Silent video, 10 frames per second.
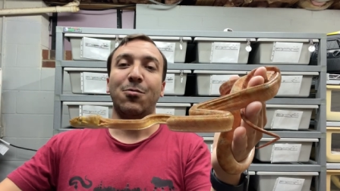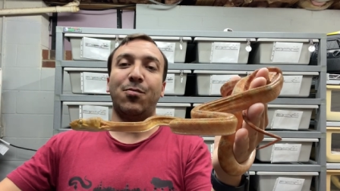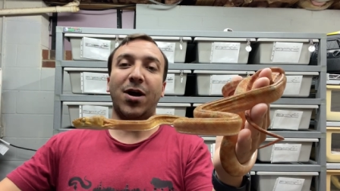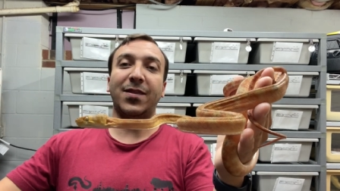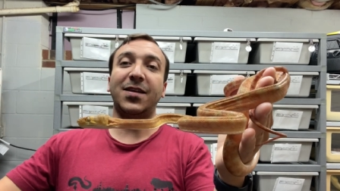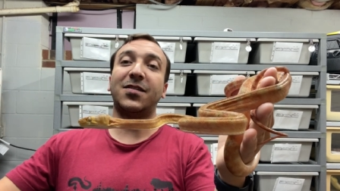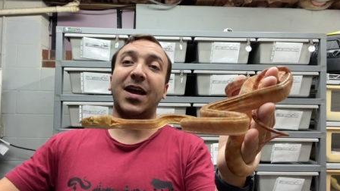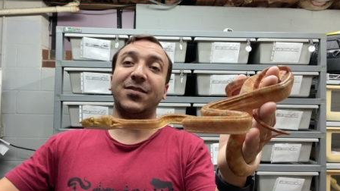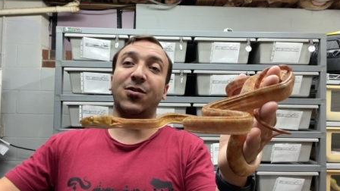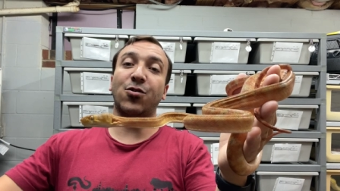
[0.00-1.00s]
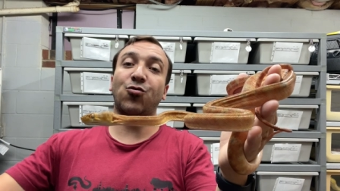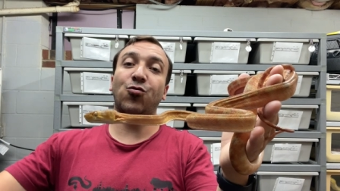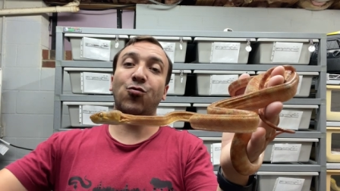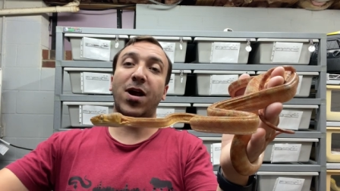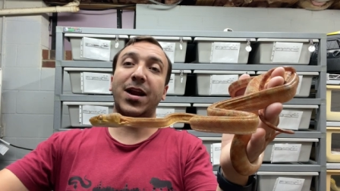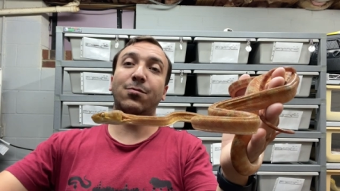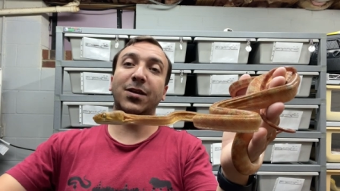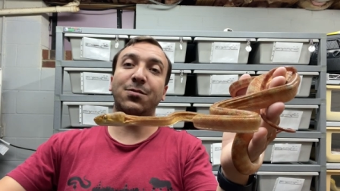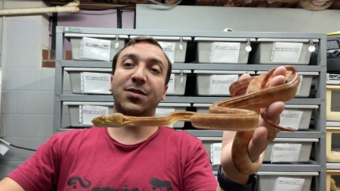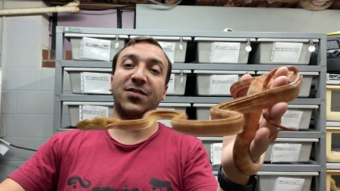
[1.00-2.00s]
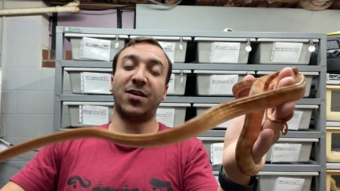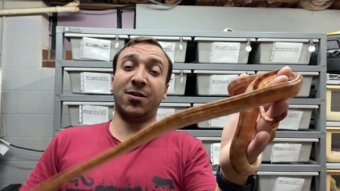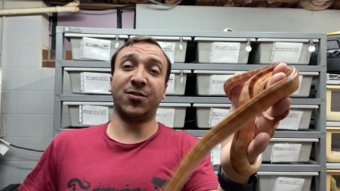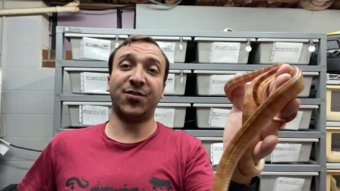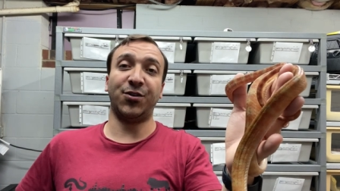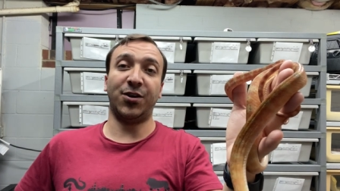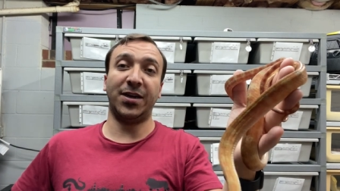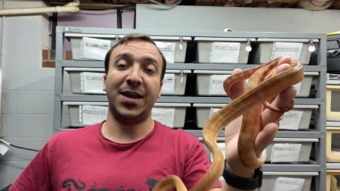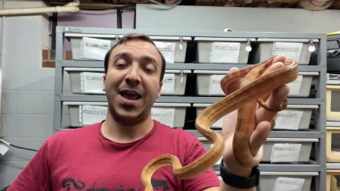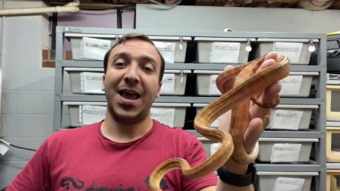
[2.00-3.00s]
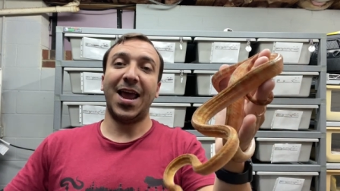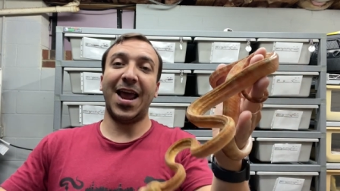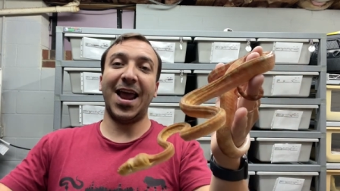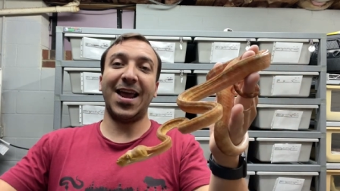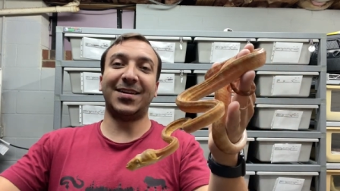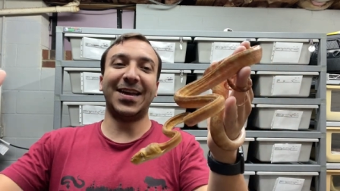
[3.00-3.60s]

But these guys are incredibly misunderstood and